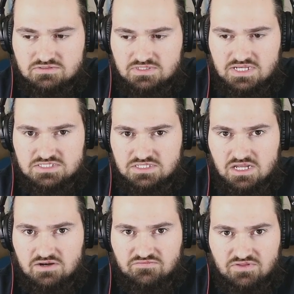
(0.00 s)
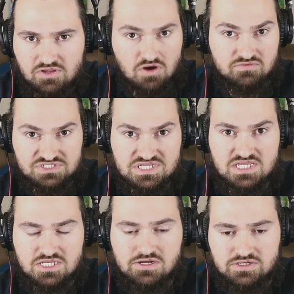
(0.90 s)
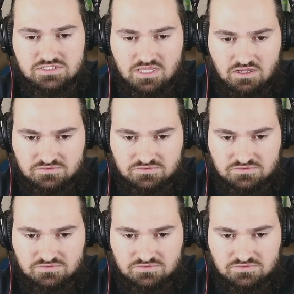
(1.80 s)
and he's done it for like over 10 years now.